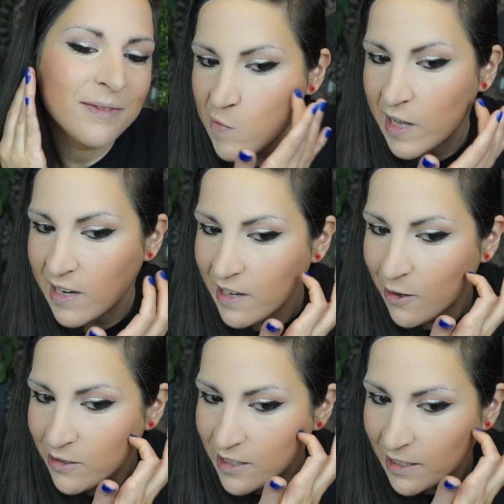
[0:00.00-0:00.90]
And now
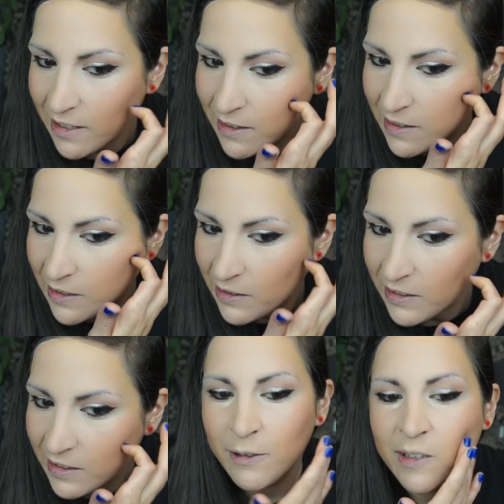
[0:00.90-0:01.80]
it's like a thick,
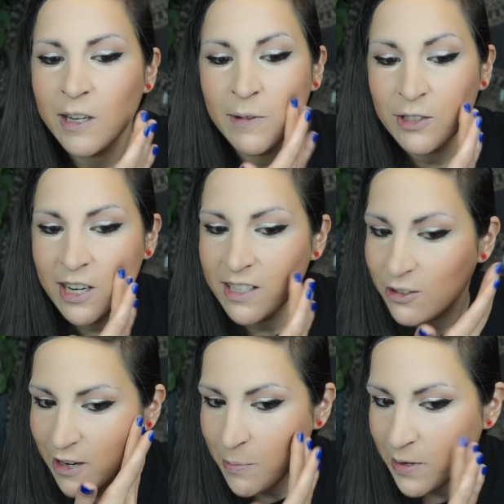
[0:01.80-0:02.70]
if I try to
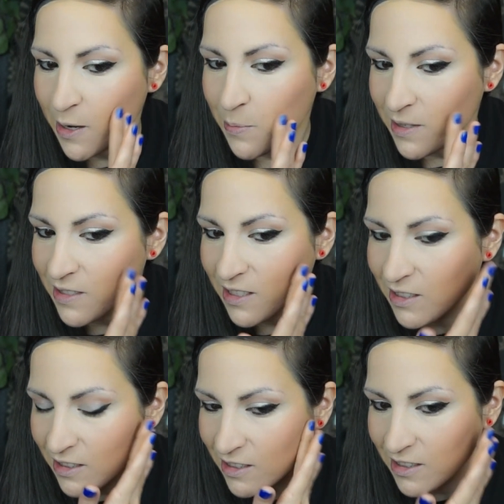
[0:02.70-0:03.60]
scrape it up, it's
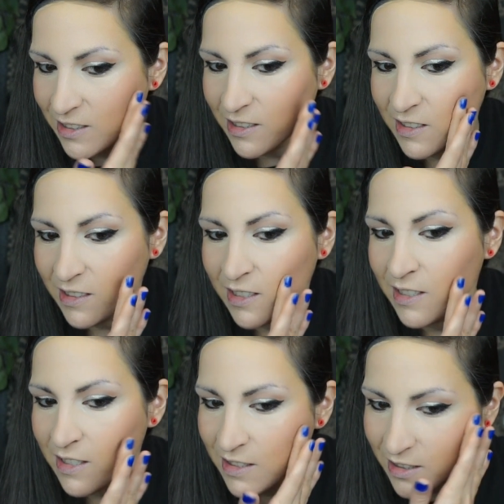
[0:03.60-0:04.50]
gonna
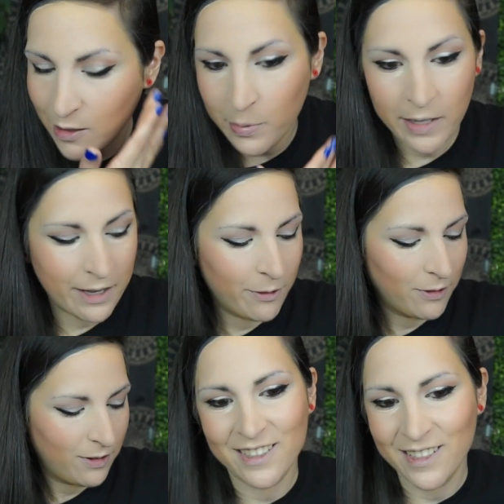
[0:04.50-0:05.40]
pill out.
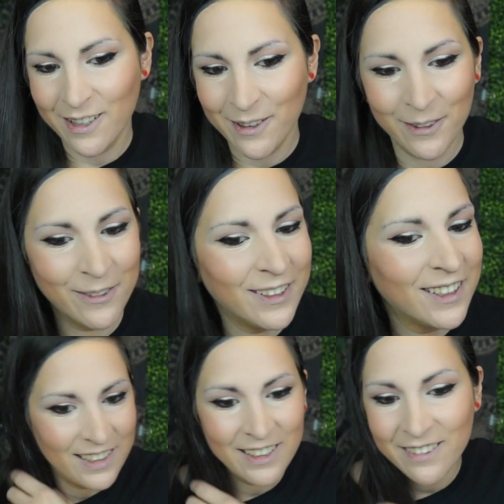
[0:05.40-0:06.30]
So
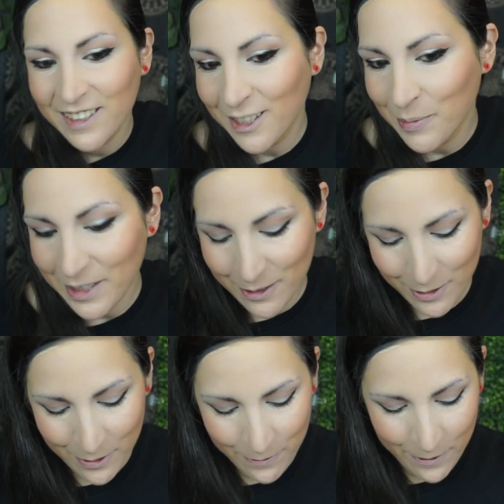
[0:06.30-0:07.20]
I don't think I'm gonna go
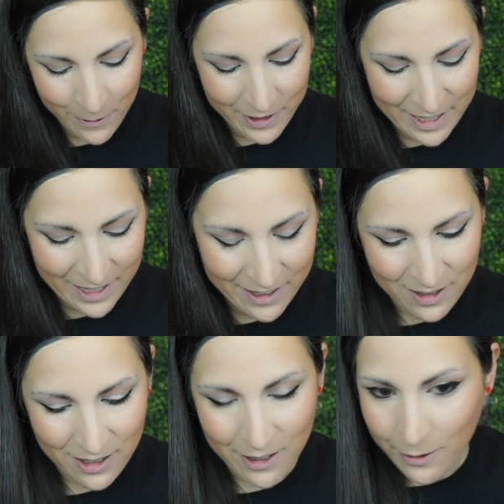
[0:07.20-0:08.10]
too far with that
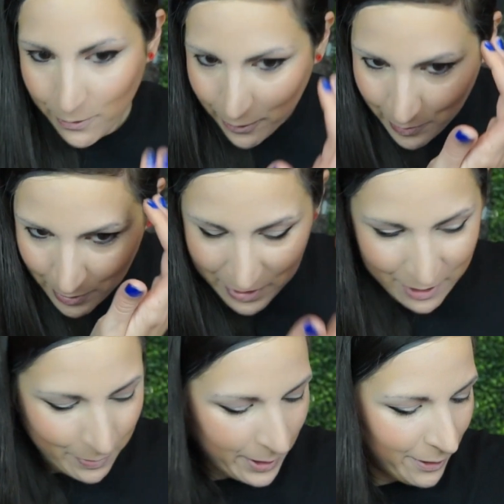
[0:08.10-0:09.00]
contour, maybe
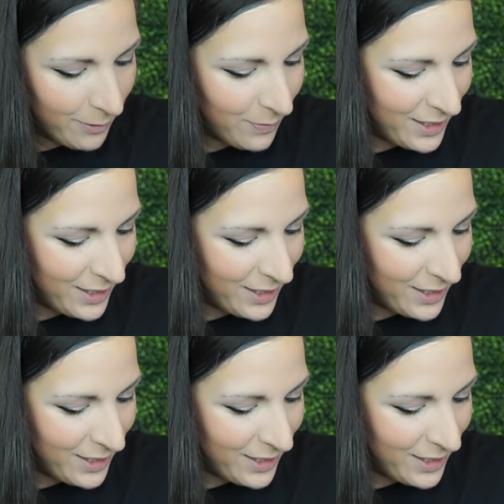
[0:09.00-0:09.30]
up here.